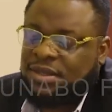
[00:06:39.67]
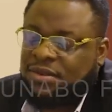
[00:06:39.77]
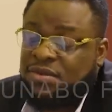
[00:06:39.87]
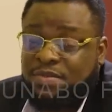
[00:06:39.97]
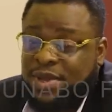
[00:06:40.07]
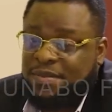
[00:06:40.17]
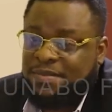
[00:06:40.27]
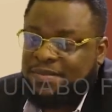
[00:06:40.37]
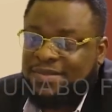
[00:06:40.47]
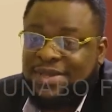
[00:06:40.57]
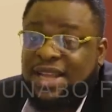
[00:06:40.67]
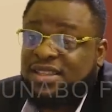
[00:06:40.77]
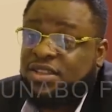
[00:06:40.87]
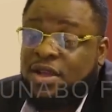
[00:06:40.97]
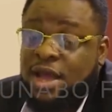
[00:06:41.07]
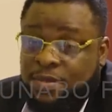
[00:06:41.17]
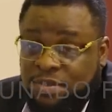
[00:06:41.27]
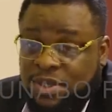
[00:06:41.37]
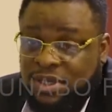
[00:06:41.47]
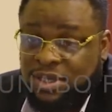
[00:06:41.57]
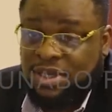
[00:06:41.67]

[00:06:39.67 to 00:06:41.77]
Look, babe, that's not happening.